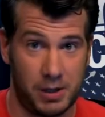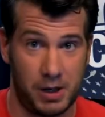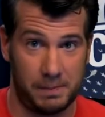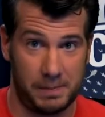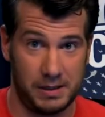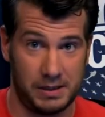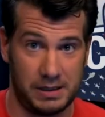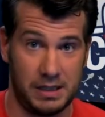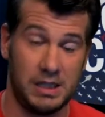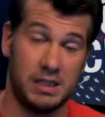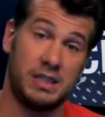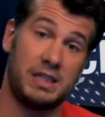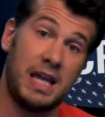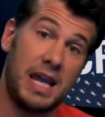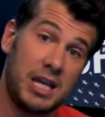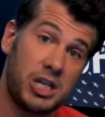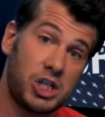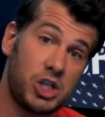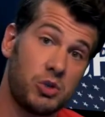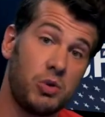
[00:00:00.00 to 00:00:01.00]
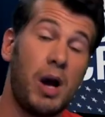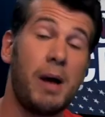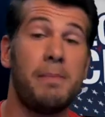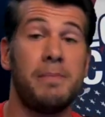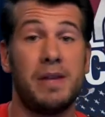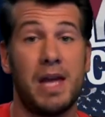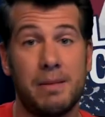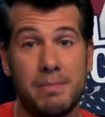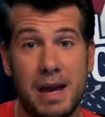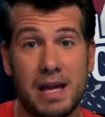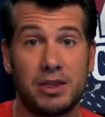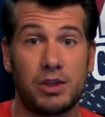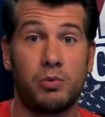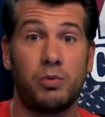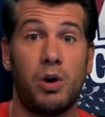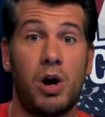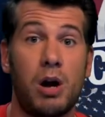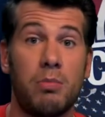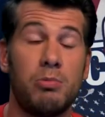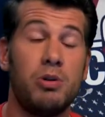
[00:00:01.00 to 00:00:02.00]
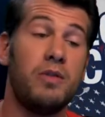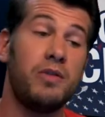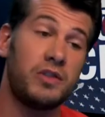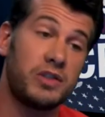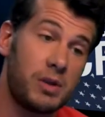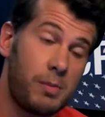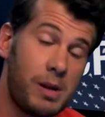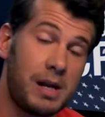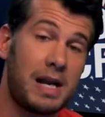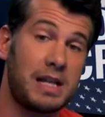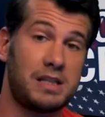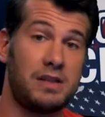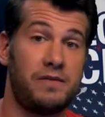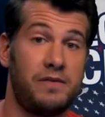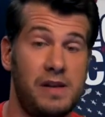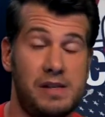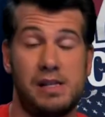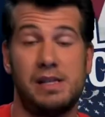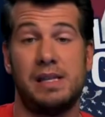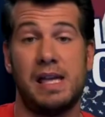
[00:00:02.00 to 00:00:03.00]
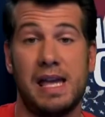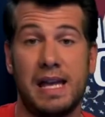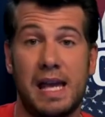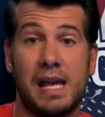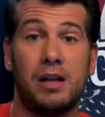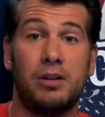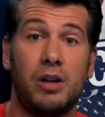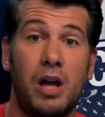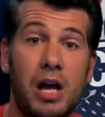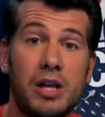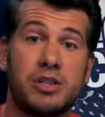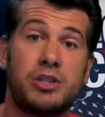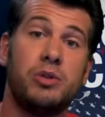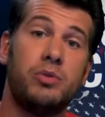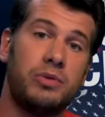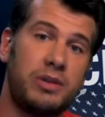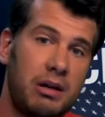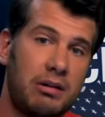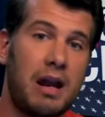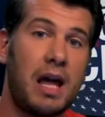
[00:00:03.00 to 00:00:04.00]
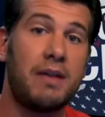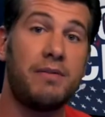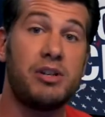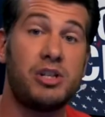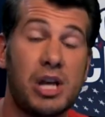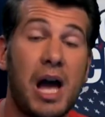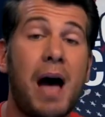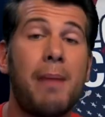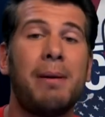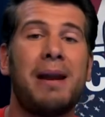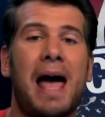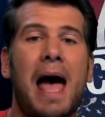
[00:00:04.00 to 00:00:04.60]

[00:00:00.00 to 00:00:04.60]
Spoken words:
purposes. They show up, they make the wrong move, someone gets offended, they get a lawsuit, they're out of a job.